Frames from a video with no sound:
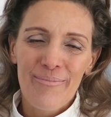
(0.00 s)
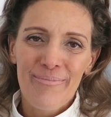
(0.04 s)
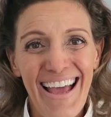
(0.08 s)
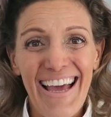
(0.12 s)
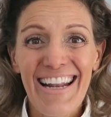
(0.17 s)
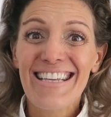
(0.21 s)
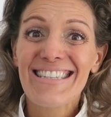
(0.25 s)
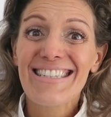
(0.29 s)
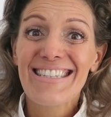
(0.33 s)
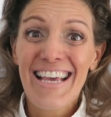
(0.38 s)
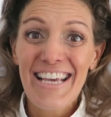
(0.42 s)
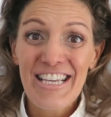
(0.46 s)

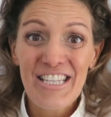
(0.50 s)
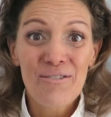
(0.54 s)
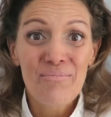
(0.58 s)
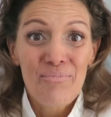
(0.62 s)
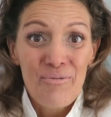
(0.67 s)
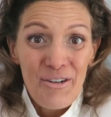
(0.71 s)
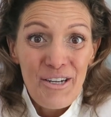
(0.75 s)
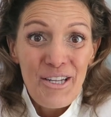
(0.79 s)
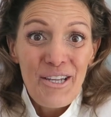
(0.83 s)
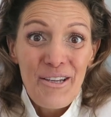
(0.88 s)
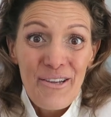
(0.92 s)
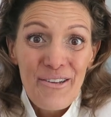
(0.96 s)
And it tastes
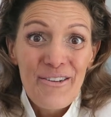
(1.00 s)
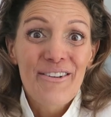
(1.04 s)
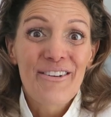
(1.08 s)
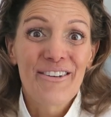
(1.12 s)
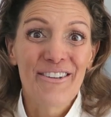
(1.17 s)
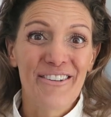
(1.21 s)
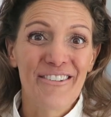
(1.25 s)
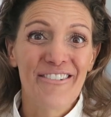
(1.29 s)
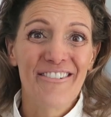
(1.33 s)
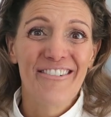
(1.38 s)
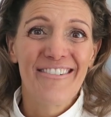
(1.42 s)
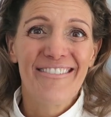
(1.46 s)
pretty good
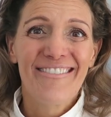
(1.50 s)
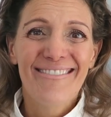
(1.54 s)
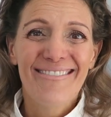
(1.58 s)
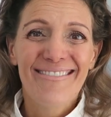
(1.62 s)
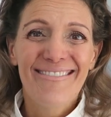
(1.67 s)
too.